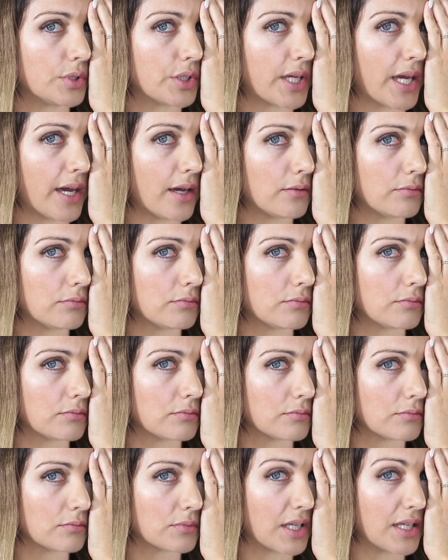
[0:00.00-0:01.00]
Look how
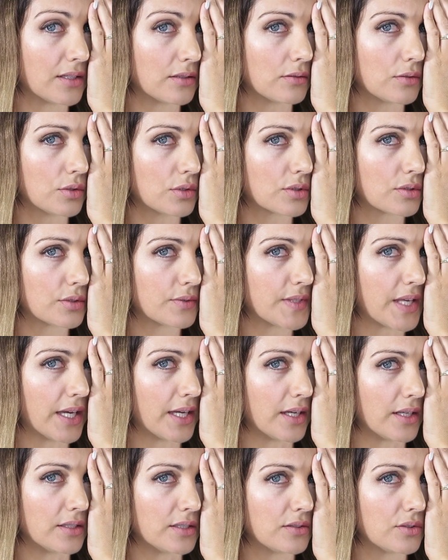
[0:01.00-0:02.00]
it looks
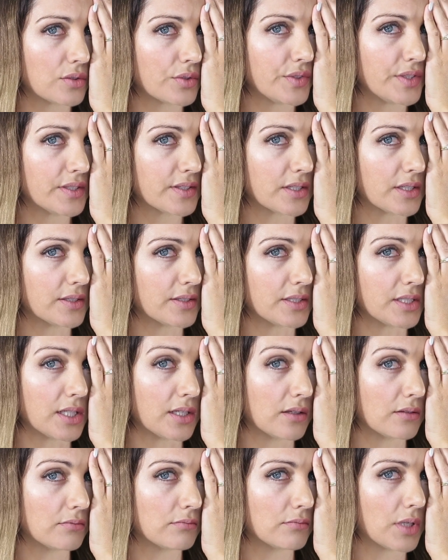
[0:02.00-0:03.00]
sad. It looks
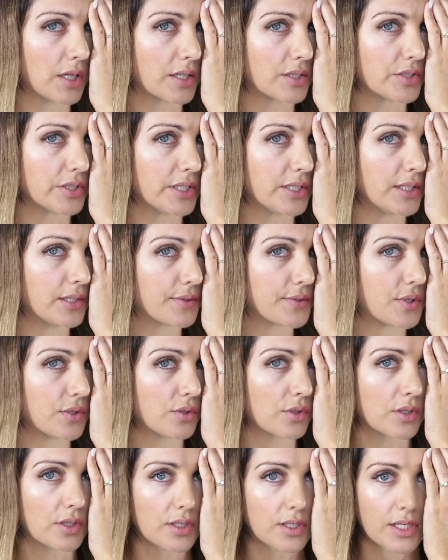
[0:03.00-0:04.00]
disgusting. Actually, let's
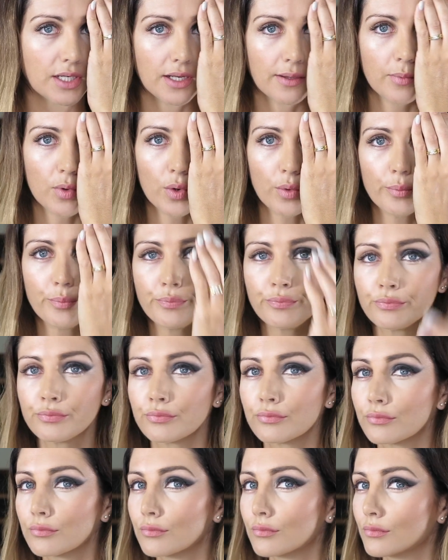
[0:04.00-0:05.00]
not look at it anymore.
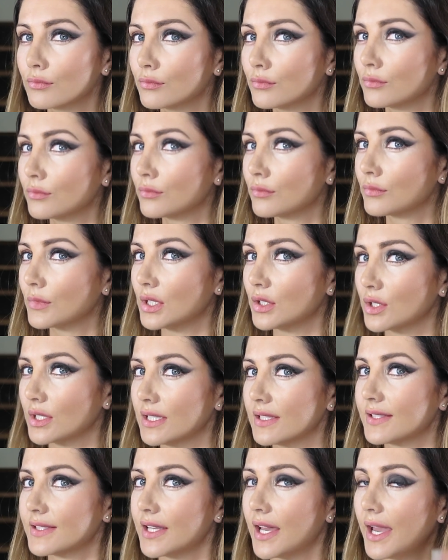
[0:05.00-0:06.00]
And look
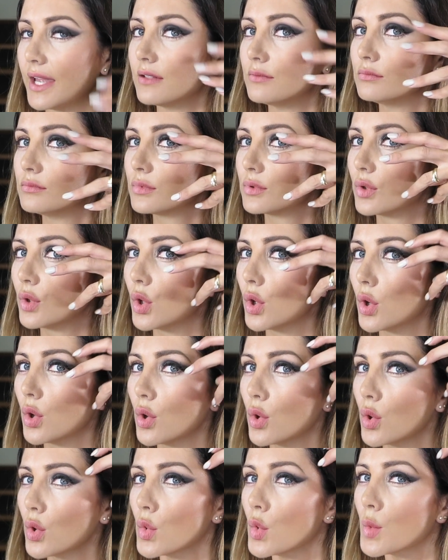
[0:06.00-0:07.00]
at this side.
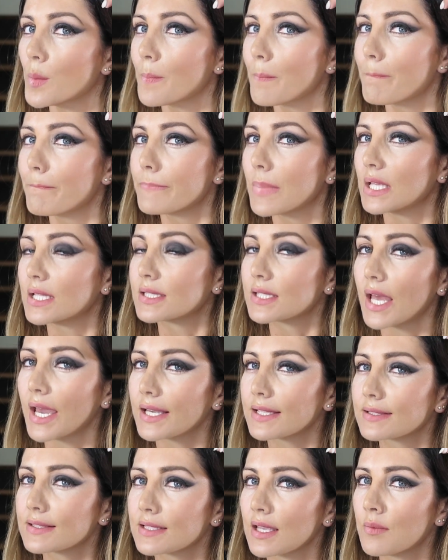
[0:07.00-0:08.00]
It's
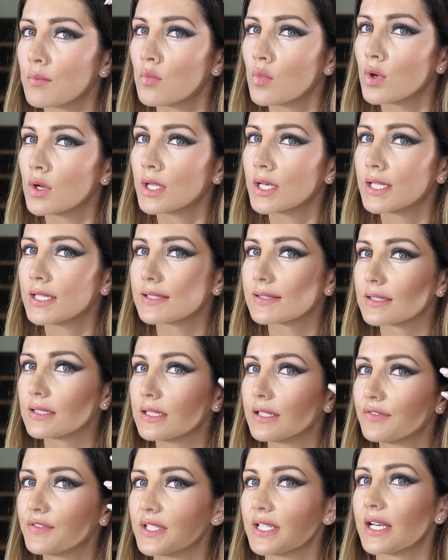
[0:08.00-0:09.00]
like someone has
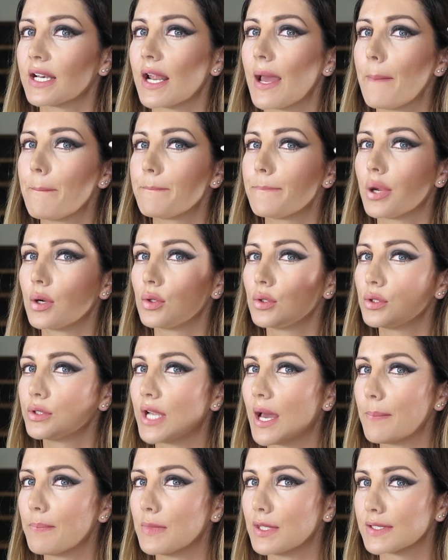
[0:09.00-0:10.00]
lifted it up,
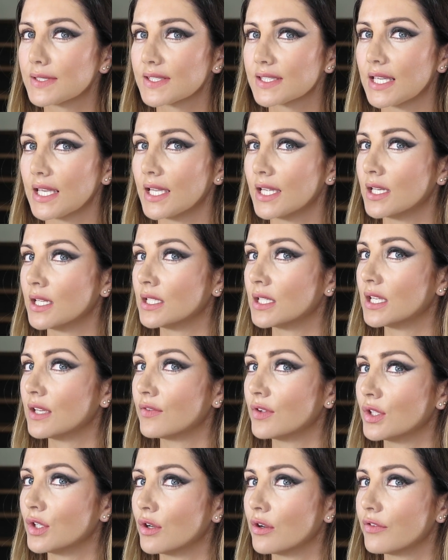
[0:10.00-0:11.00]
pulled up the skin and
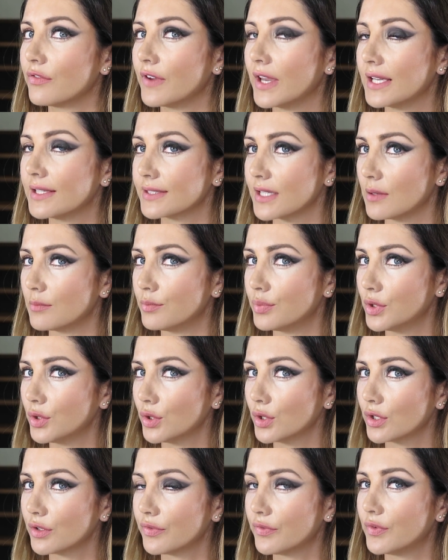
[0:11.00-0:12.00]
given your face a
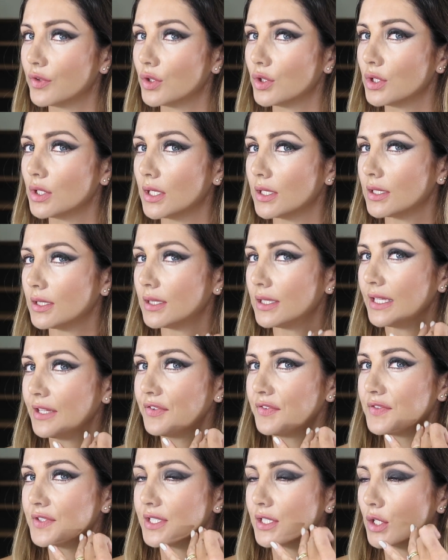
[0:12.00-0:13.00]
beautiful
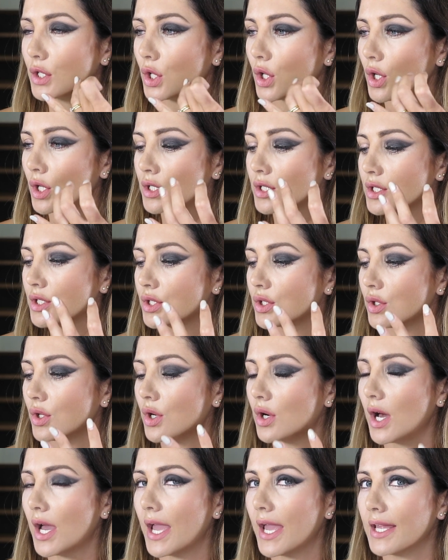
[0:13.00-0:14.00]
lift,
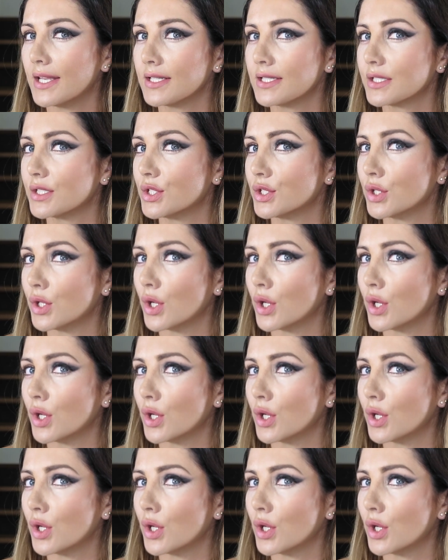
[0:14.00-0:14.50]
contour and